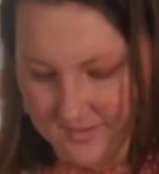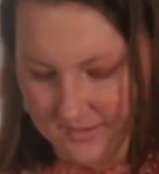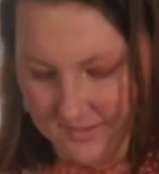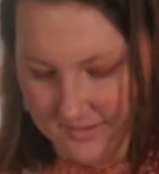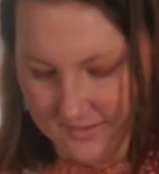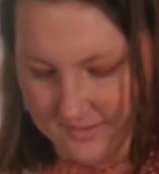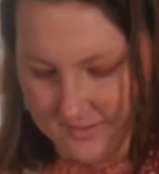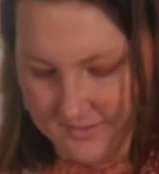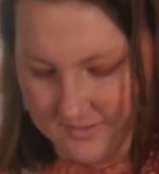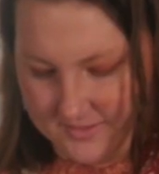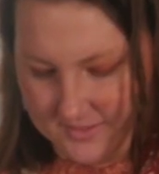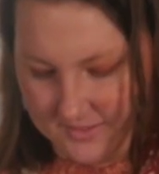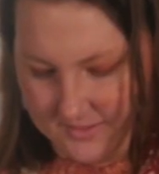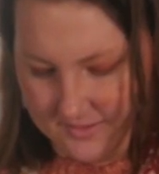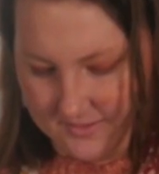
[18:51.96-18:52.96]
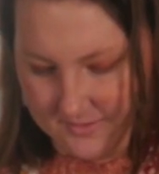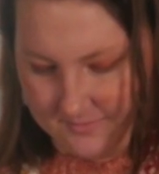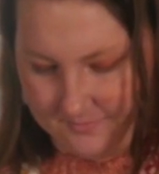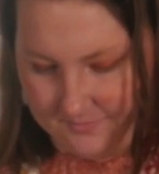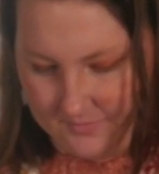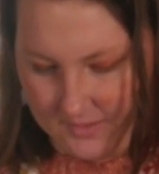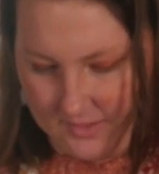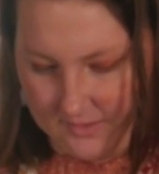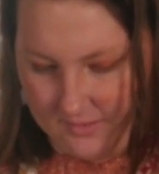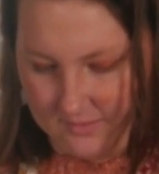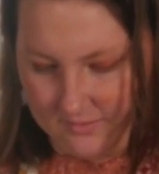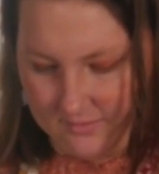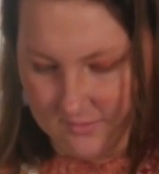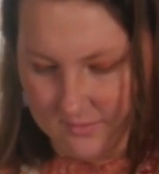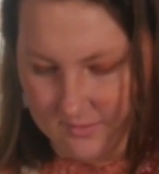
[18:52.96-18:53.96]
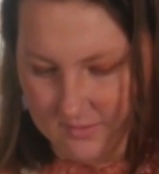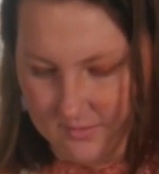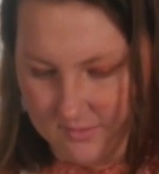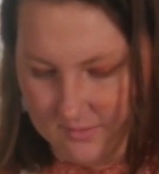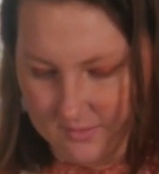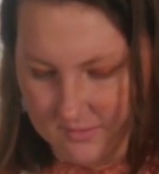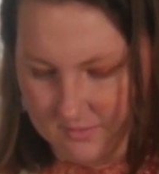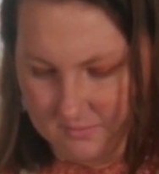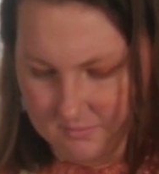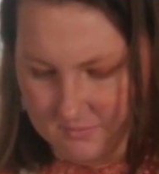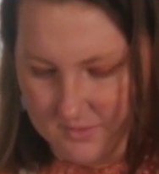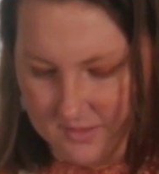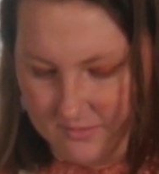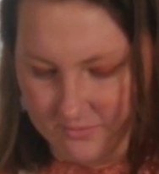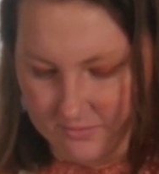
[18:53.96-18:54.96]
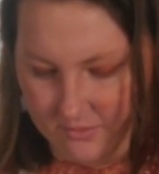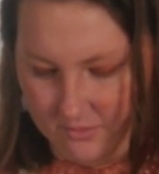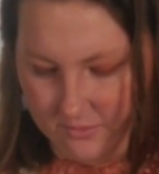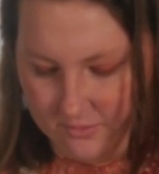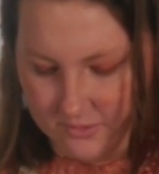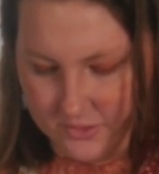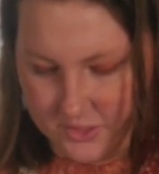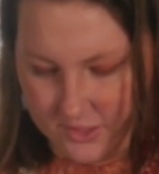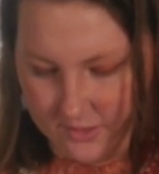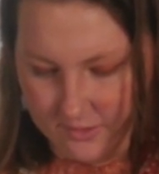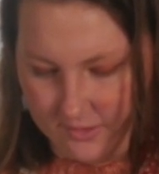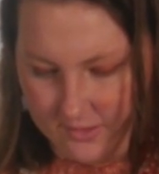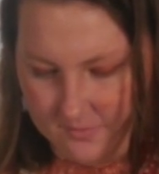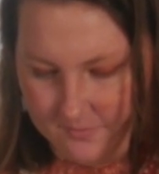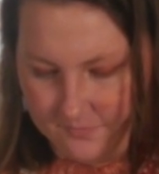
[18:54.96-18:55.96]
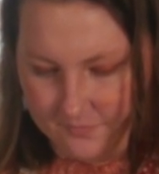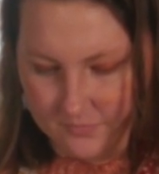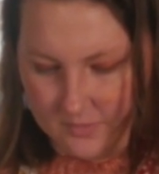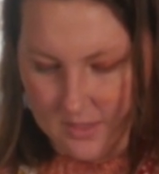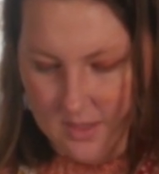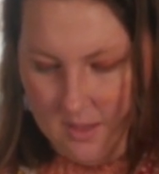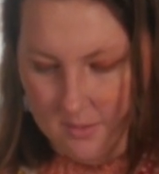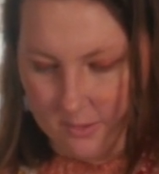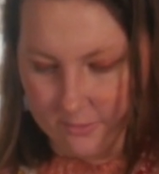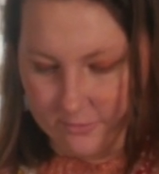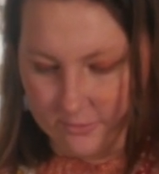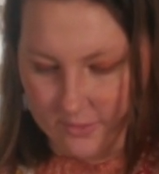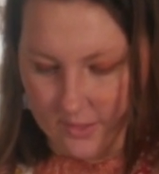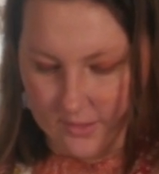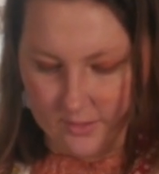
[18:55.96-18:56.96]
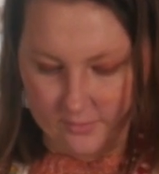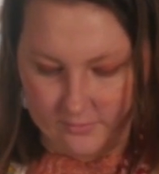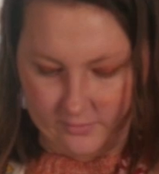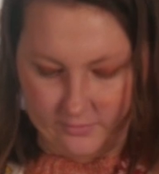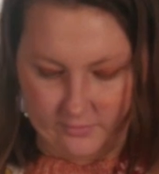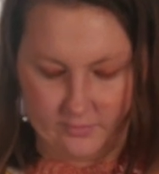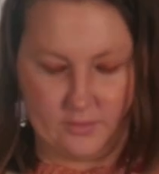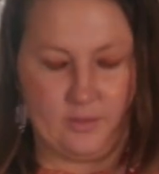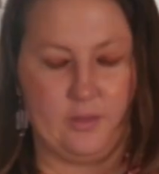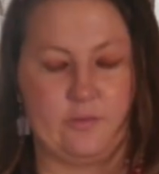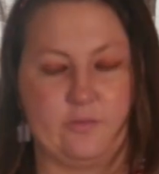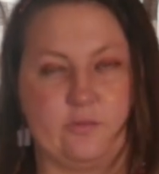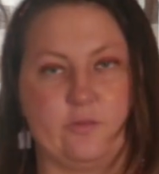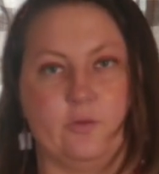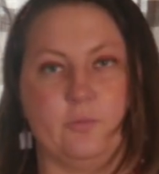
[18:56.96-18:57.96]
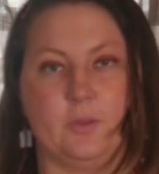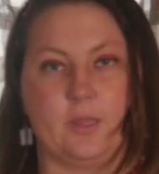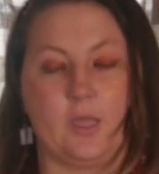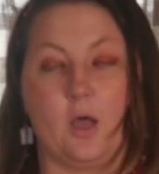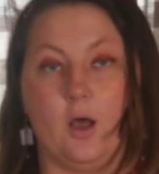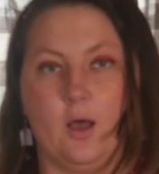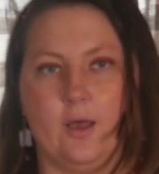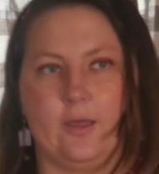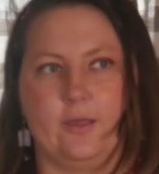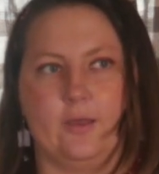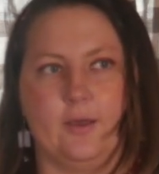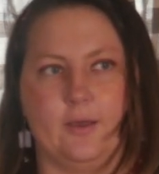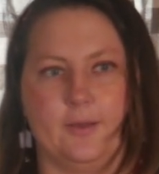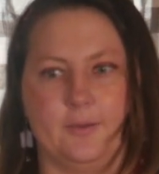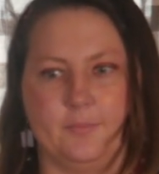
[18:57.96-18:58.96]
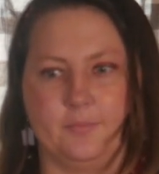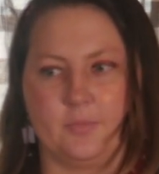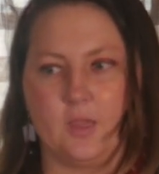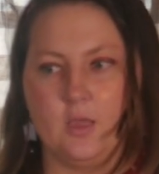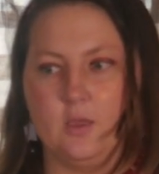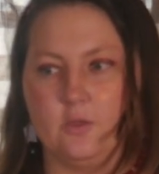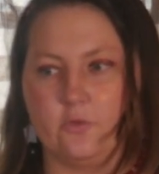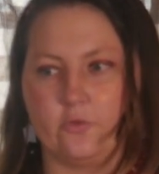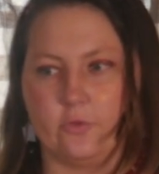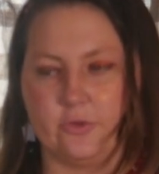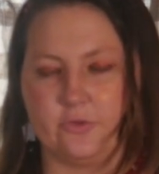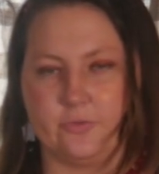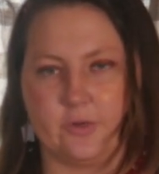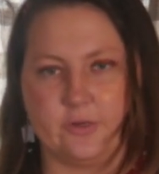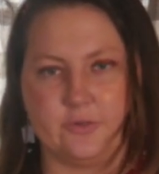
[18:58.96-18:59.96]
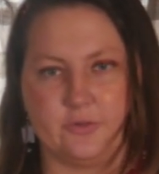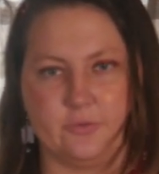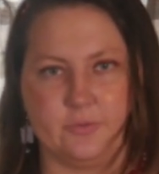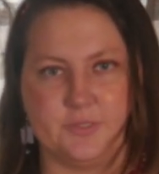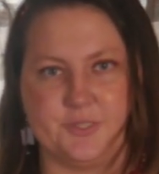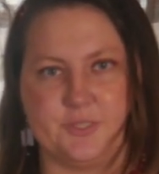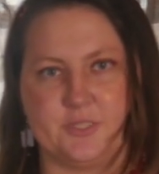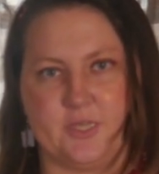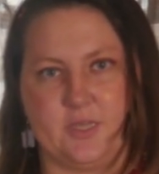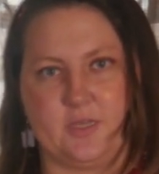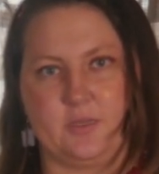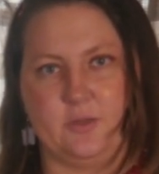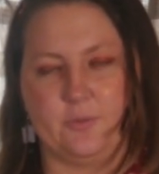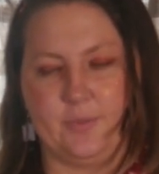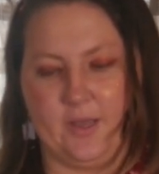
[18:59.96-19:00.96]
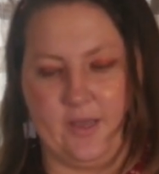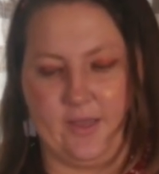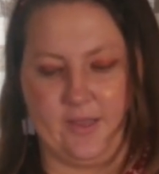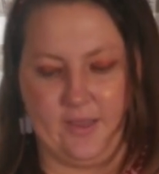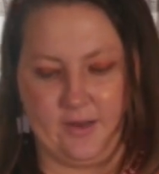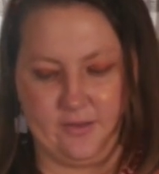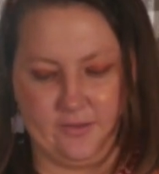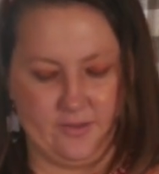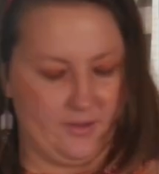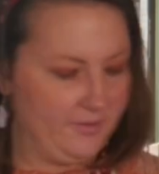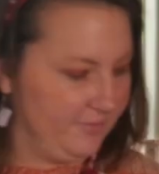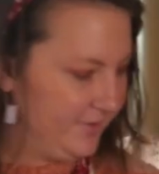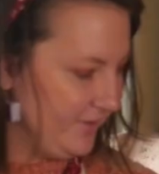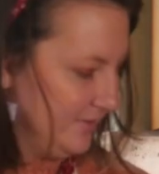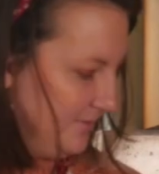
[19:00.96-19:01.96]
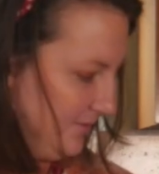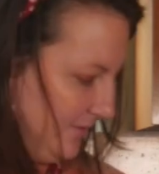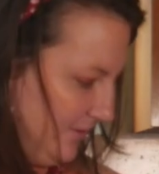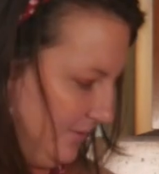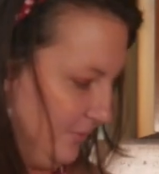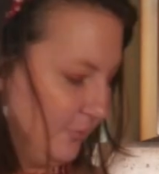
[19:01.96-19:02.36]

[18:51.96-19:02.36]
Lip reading: and it is still a little jiggly. That's okay because it's still really hot. So what you want to do once you take your pie out of the oven is,